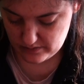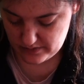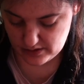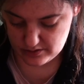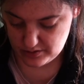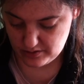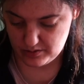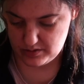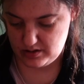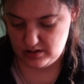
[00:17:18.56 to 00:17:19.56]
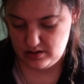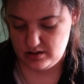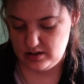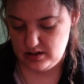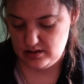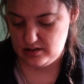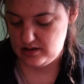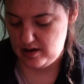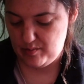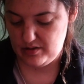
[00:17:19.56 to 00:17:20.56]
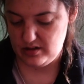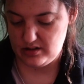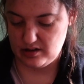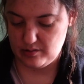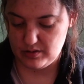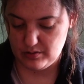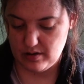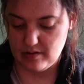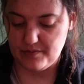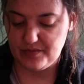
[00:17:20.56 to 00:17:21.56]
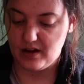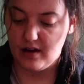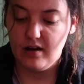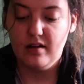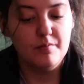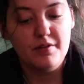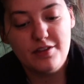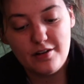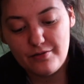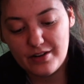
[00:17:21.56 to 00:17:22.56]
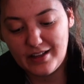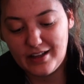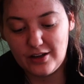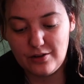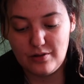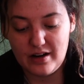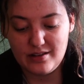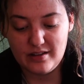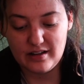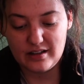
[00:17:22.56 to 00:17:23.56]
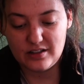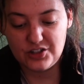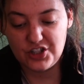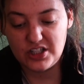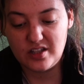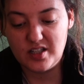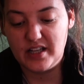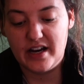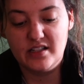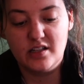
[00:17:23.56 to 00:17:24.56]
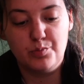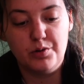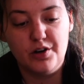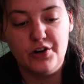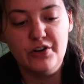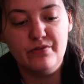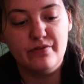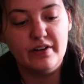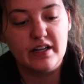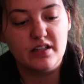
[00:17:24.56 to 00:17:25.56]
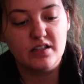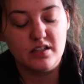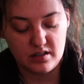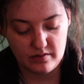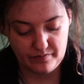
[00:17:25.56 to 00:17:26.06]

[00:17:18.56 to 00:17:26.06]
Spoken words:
fingers crossed it doesn't happen this time as well. But they're really cute. I think just the size is perfect.